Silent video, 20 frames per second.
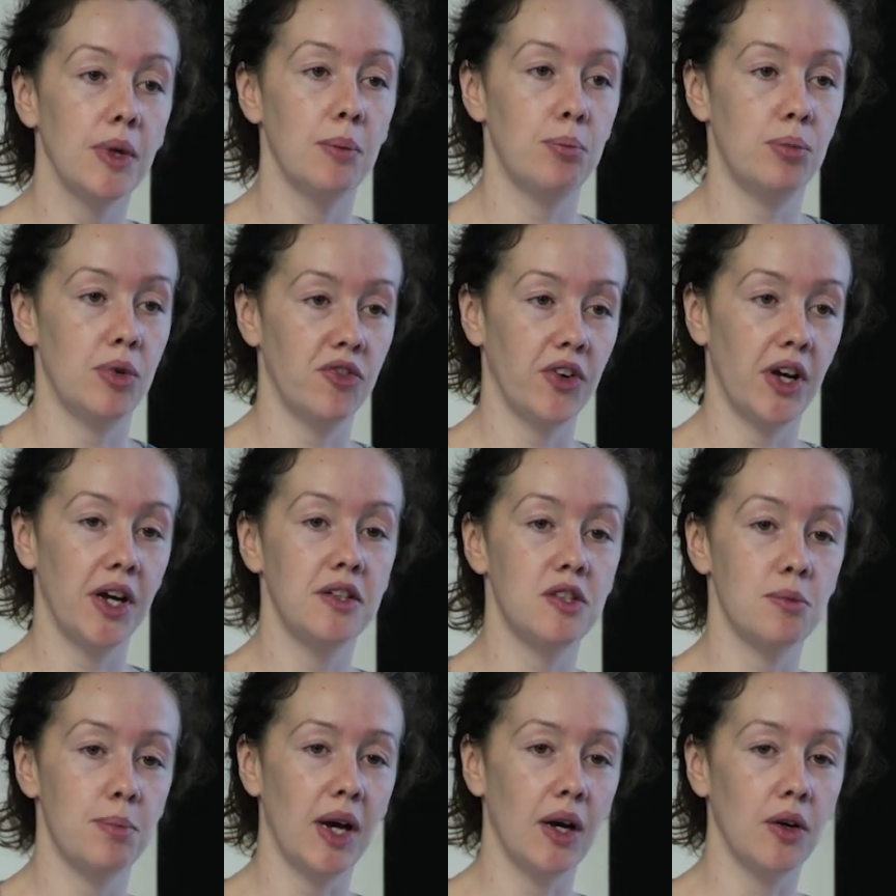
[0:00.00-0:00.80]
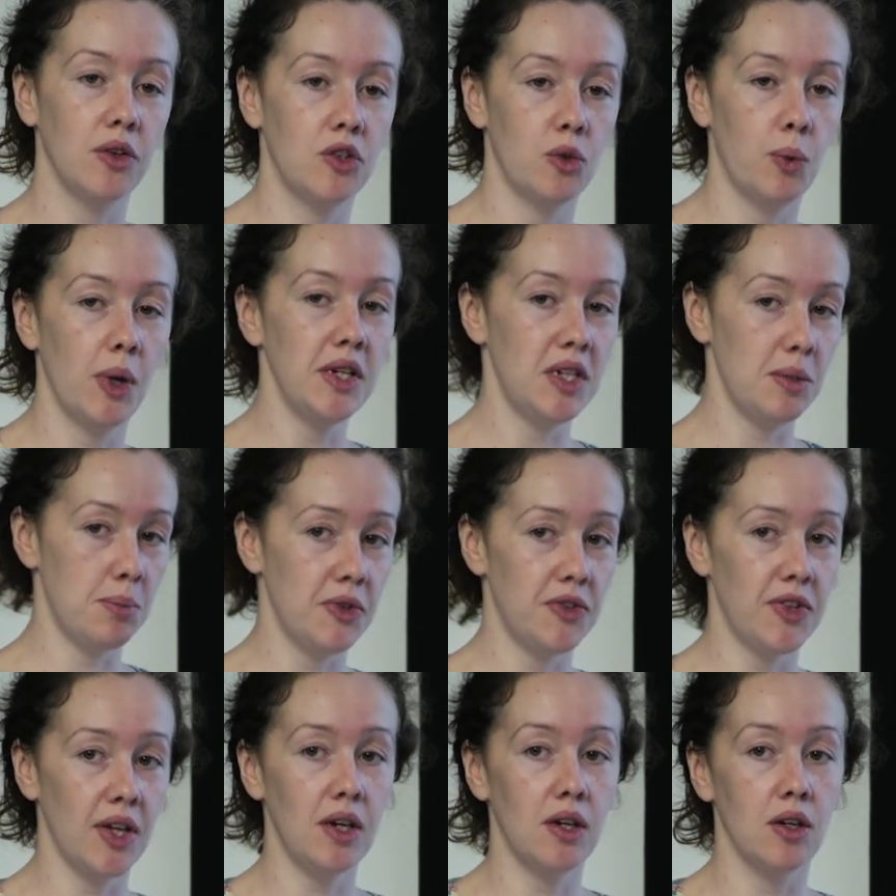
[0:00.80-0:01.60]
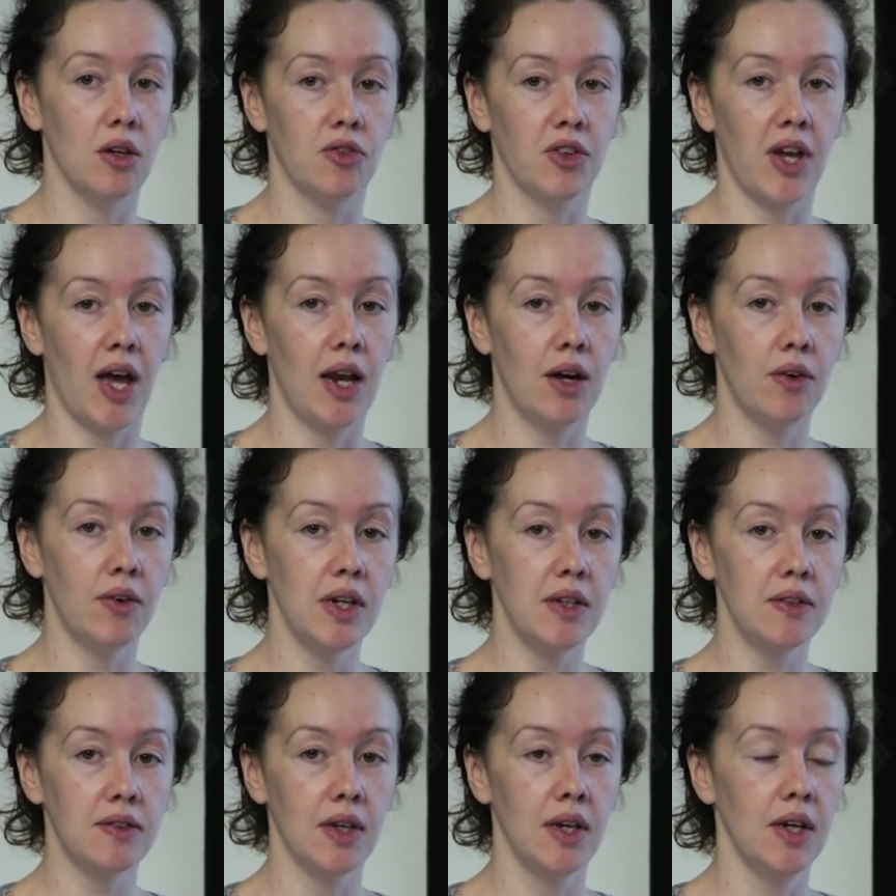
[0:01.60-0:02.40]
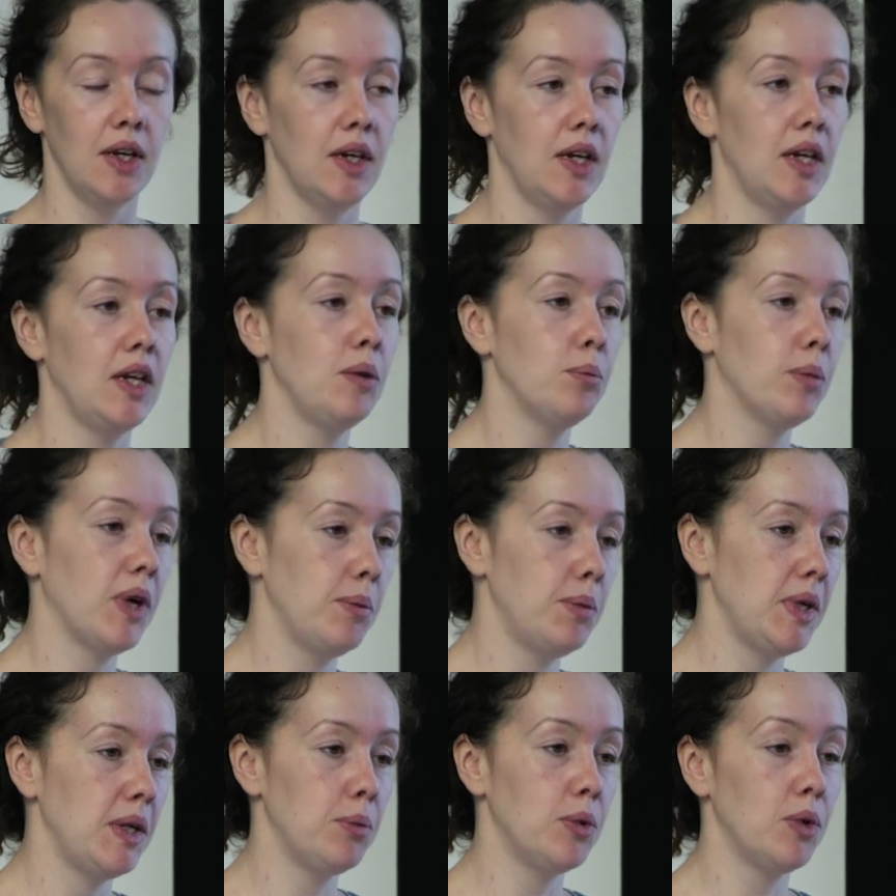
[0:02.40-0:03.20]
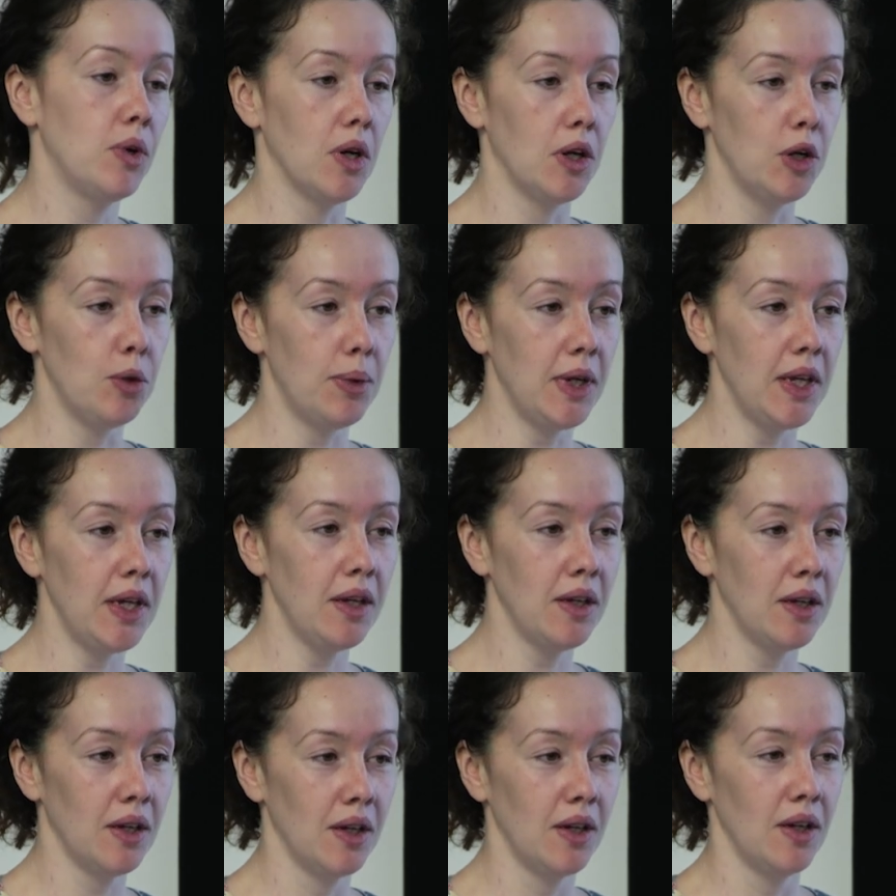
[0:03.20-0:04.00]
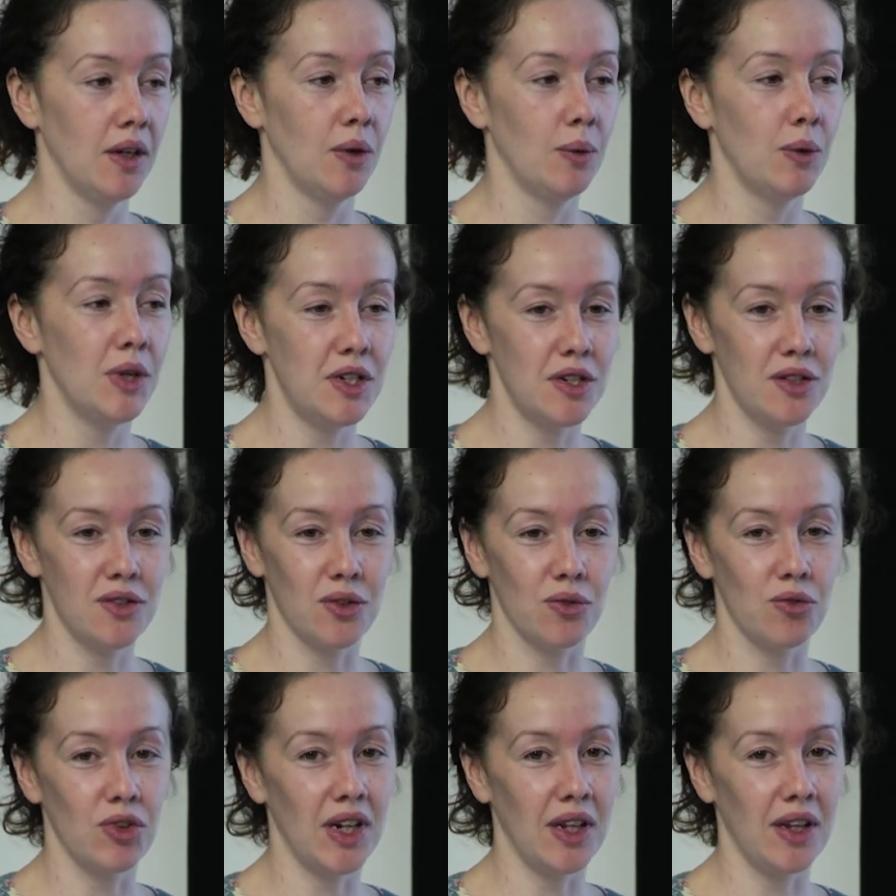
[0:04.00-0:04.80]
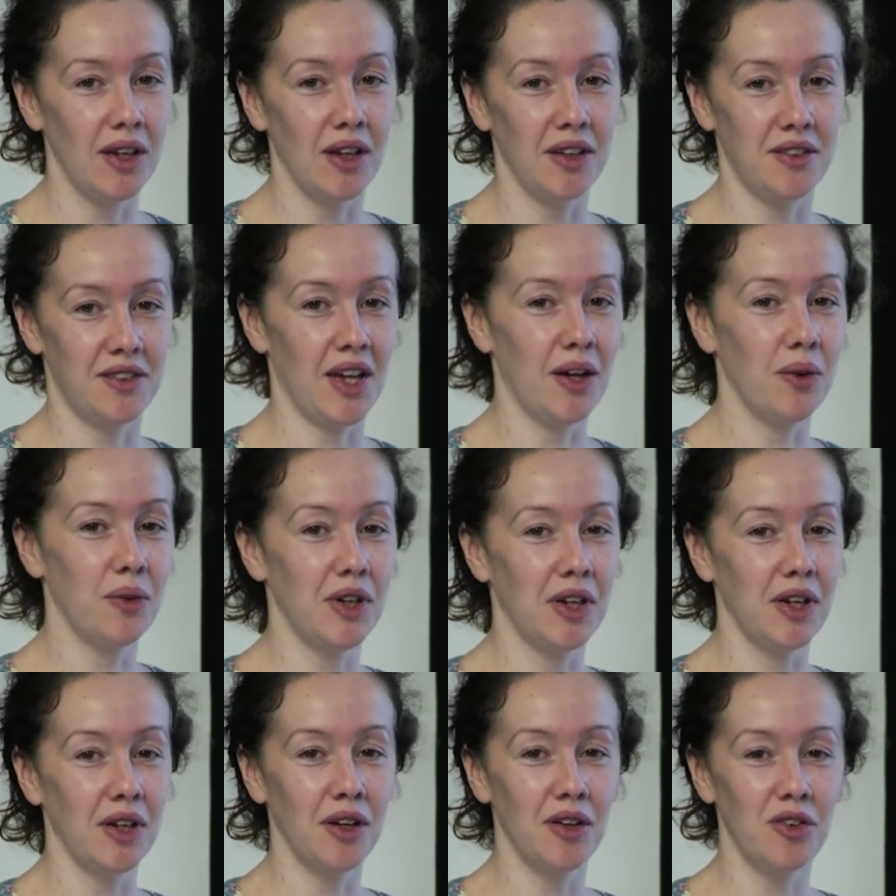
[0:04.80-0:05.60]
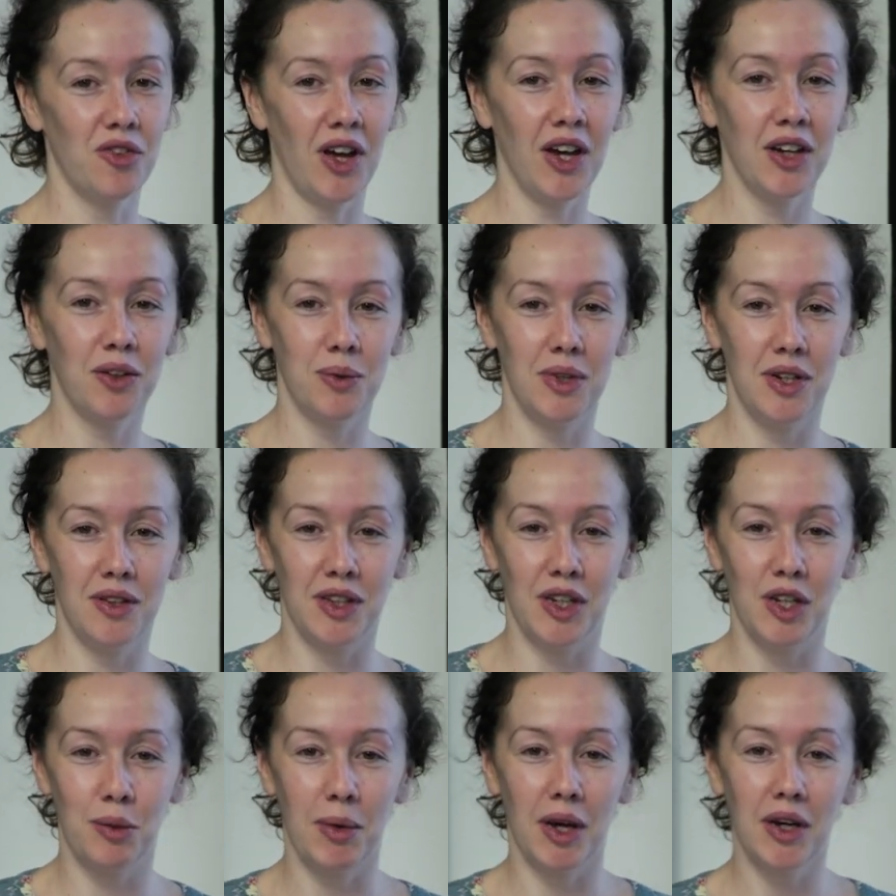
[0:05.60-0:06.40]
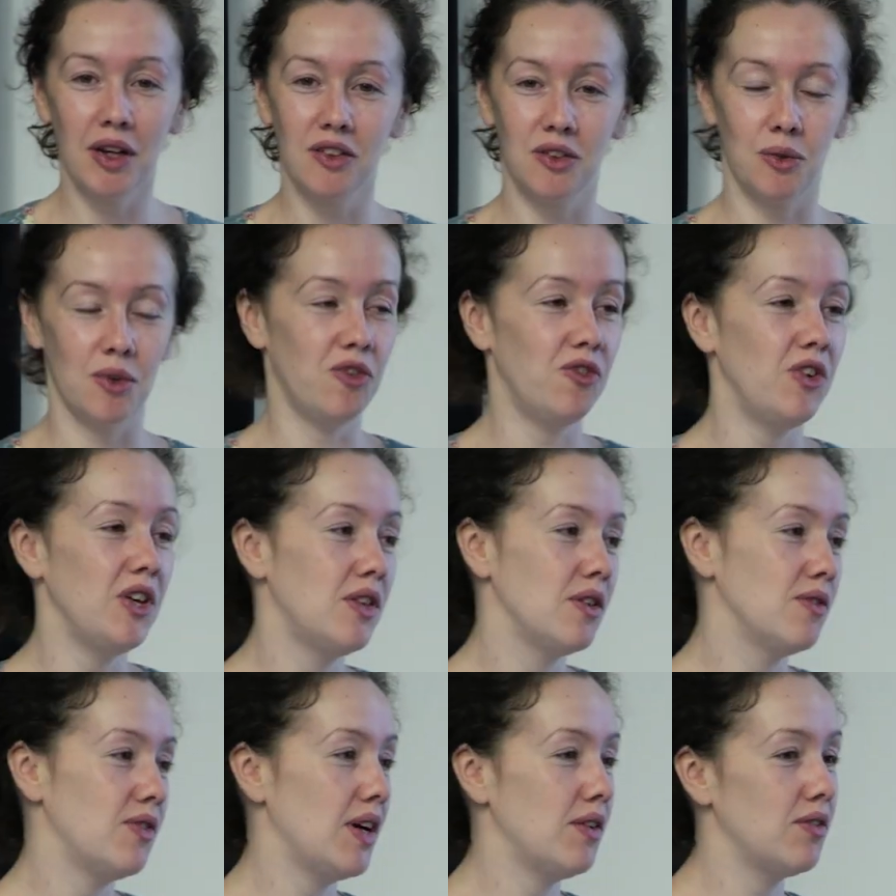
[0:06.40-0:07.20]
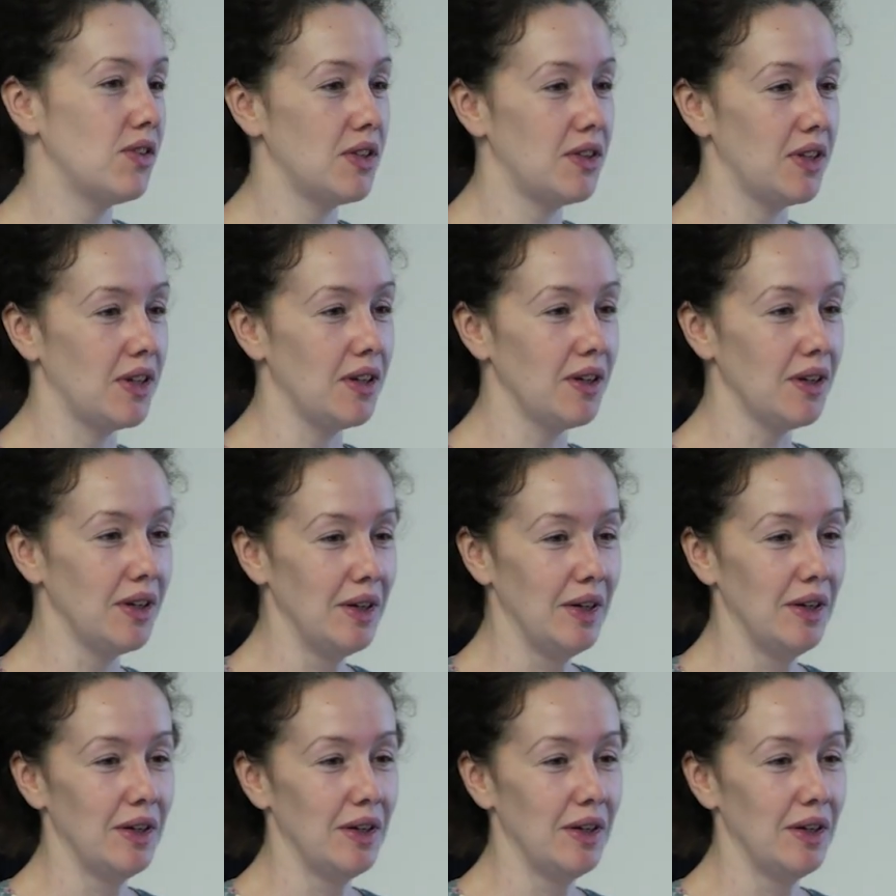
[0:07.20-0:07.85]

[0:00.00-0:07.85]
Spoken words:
It provides about 20% of calories eaten by people globally, which is a really astounding fact when you think about it. So a fifth of everything